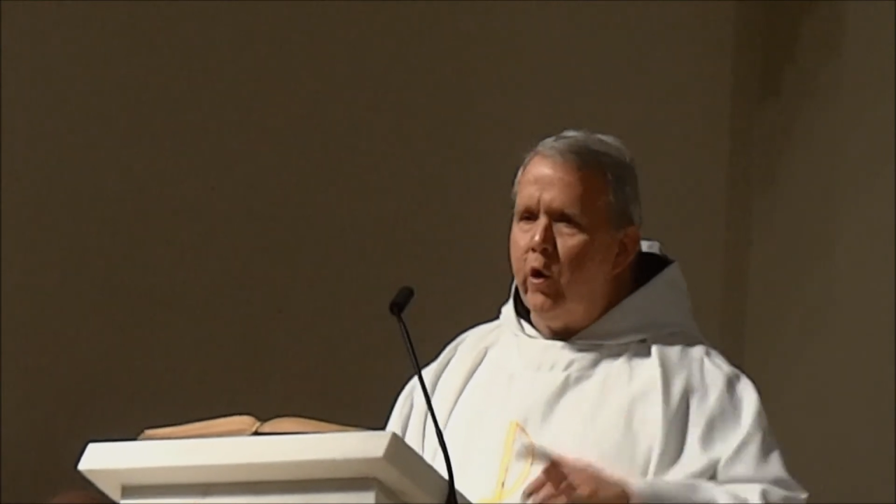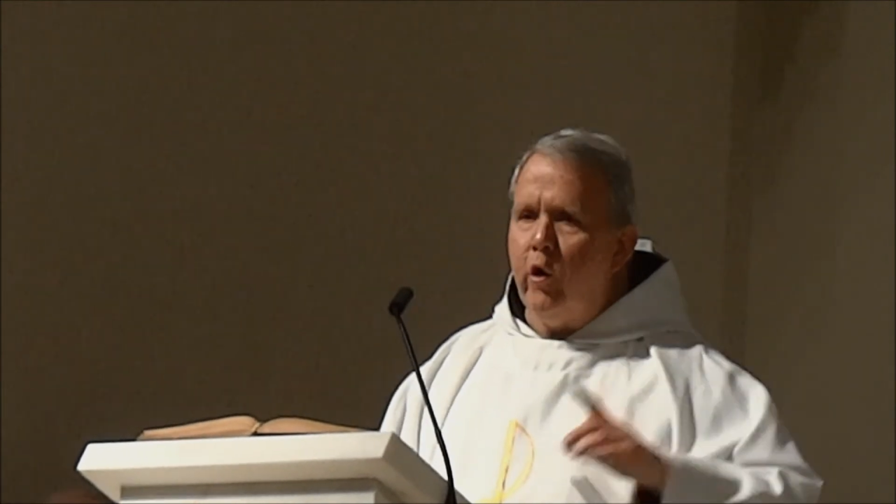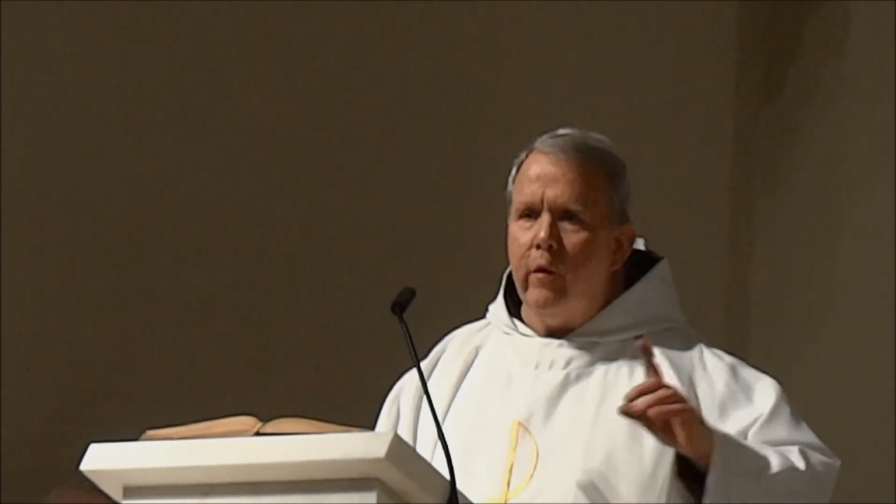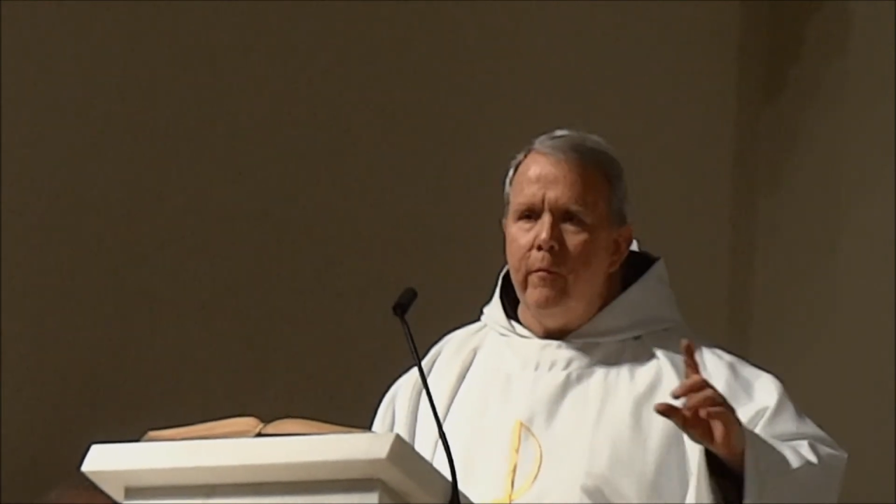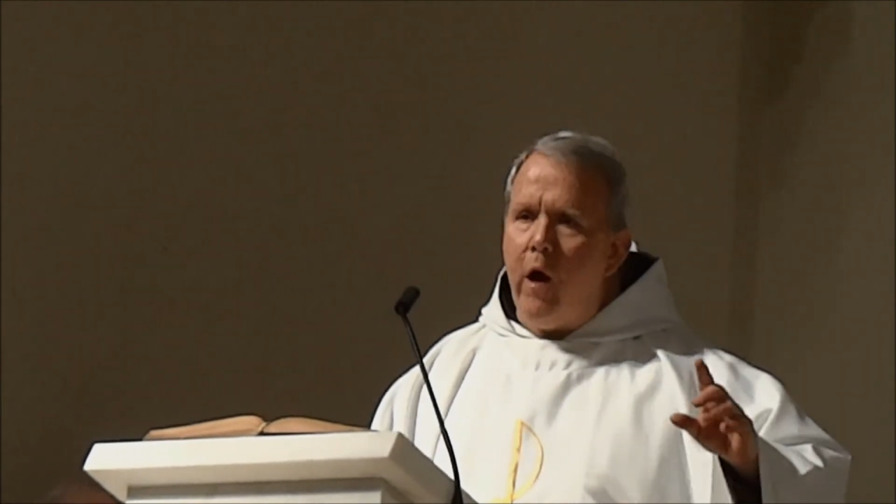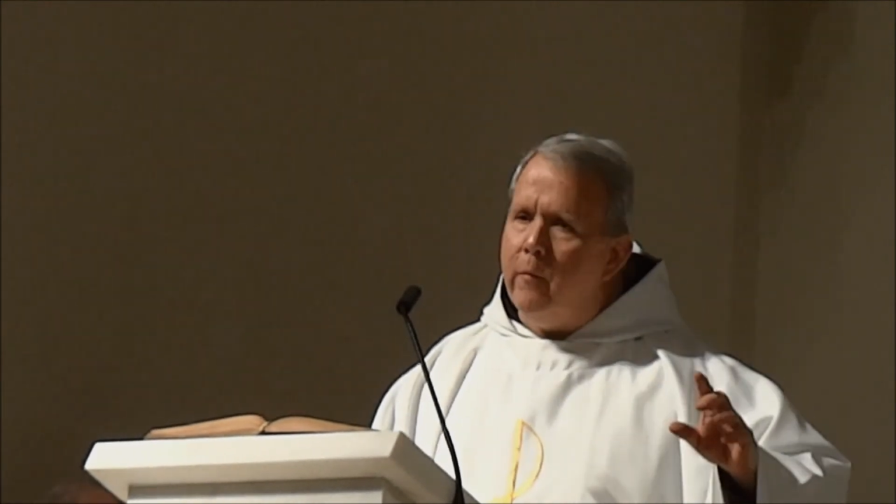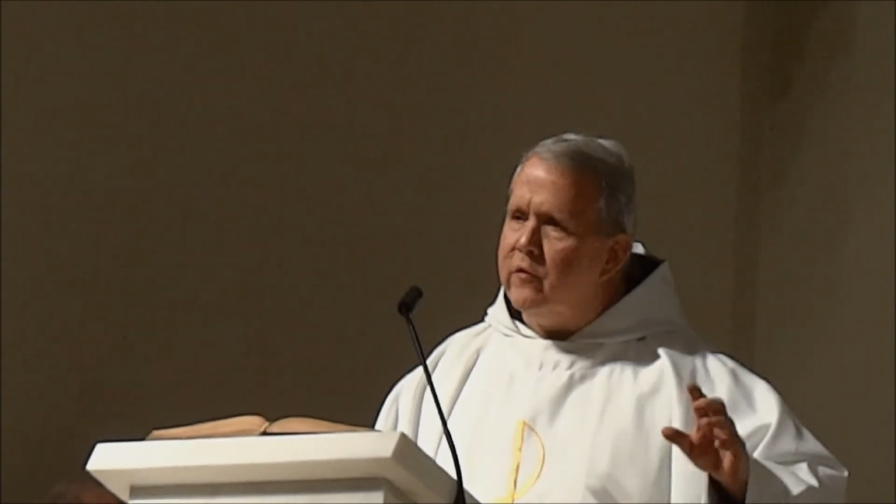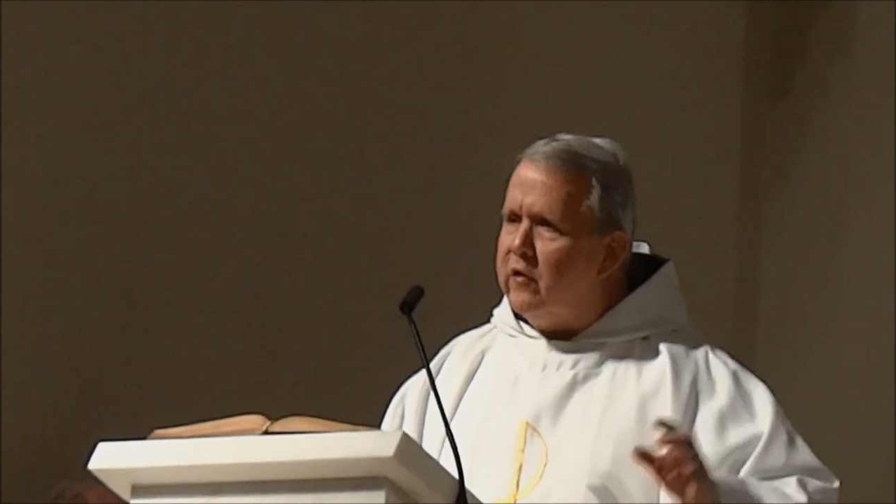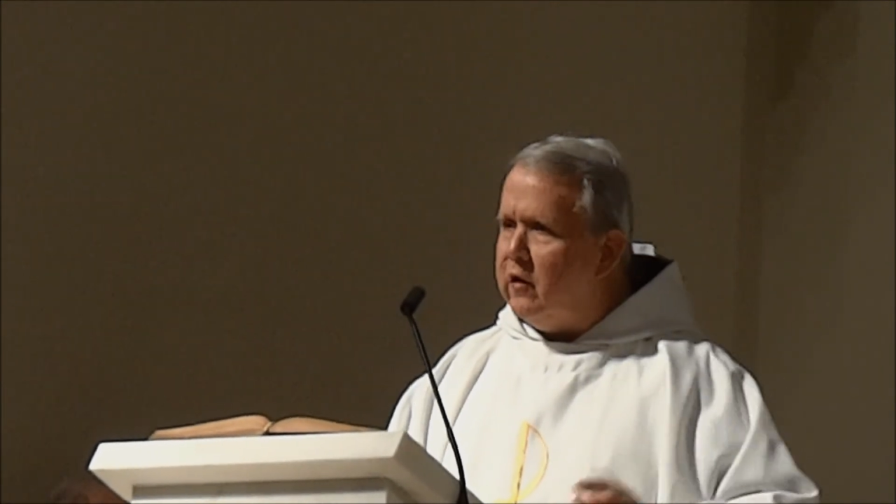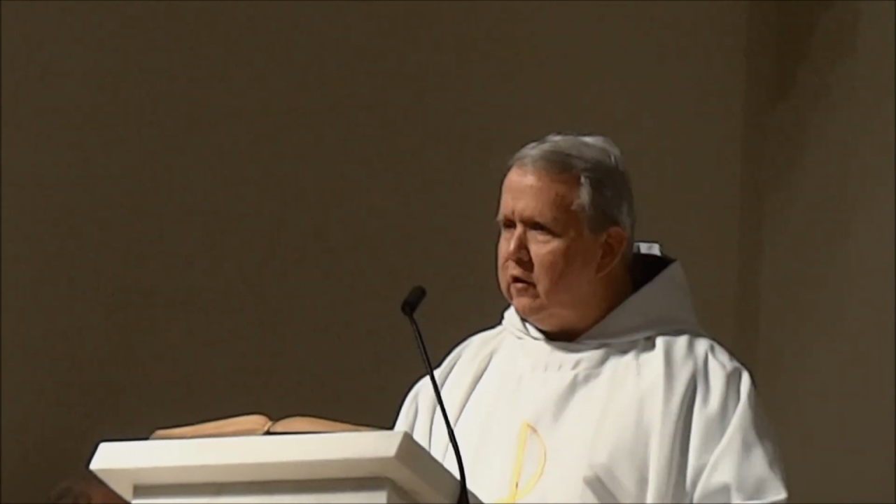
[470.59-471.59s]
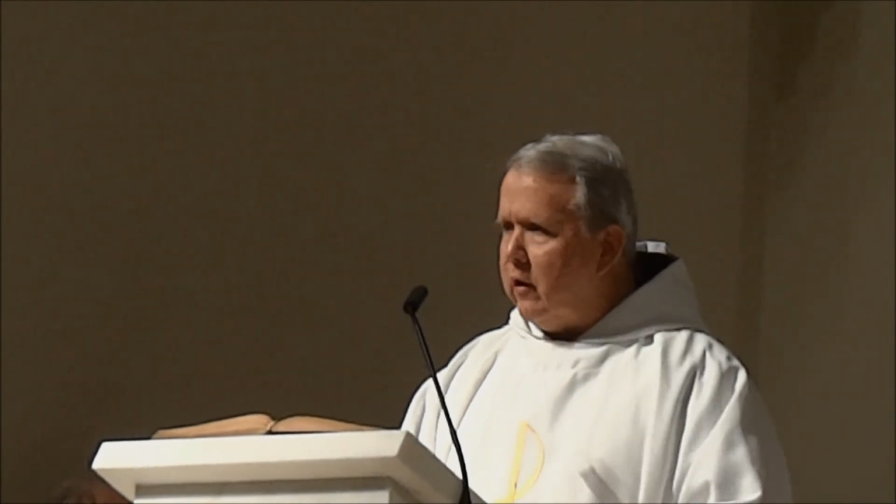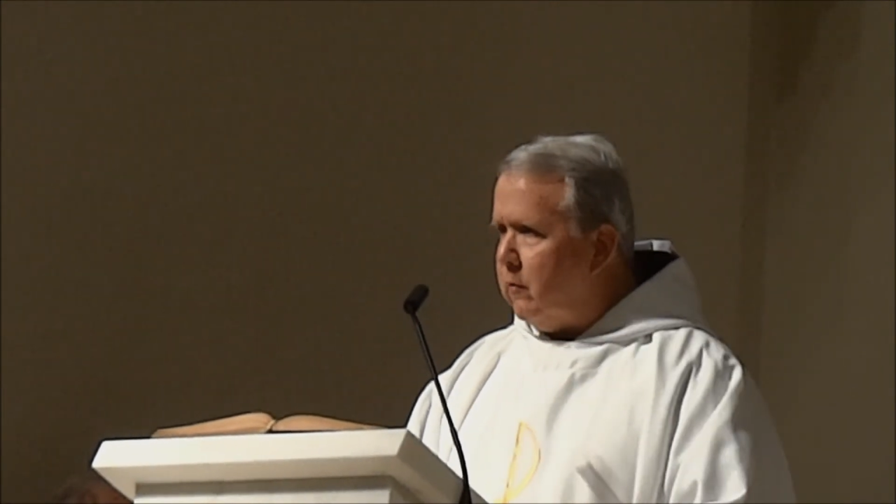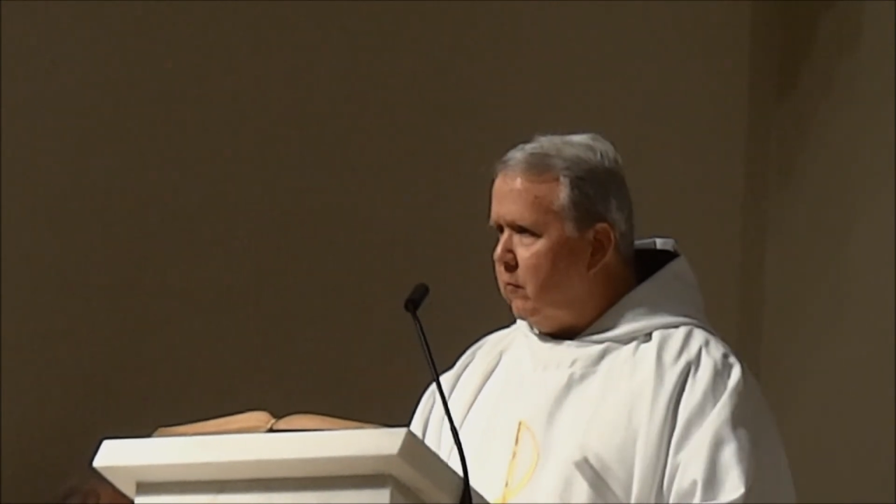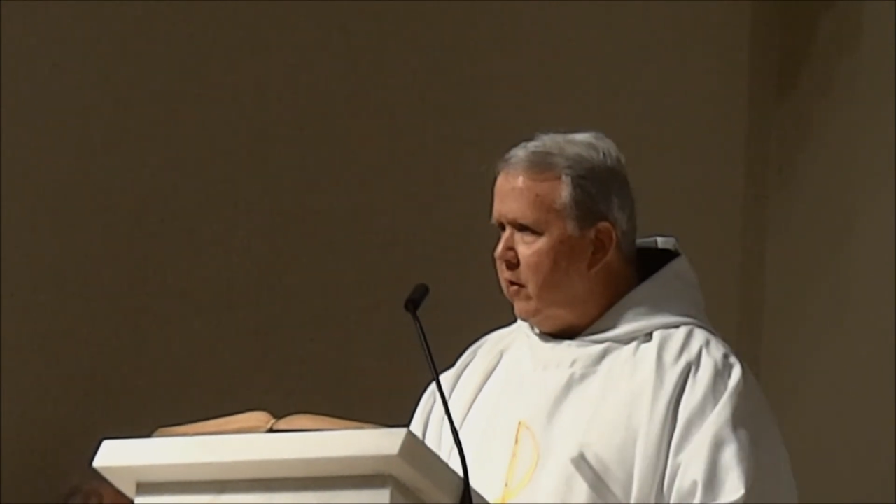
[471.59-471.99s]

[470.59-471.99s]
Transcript: we heard on Palm Sunday